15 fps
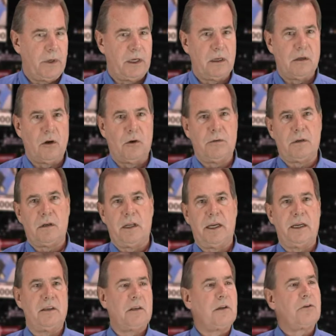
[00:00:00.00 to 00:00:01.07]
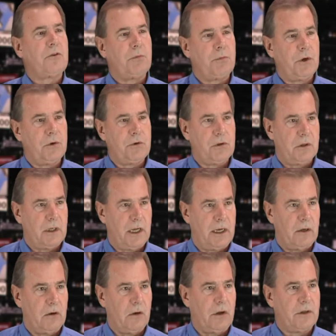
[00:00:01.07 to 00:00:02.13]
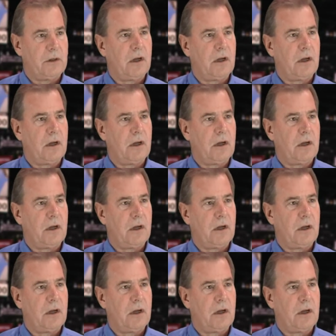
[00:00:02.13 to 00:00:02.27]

we can overlay distribution data on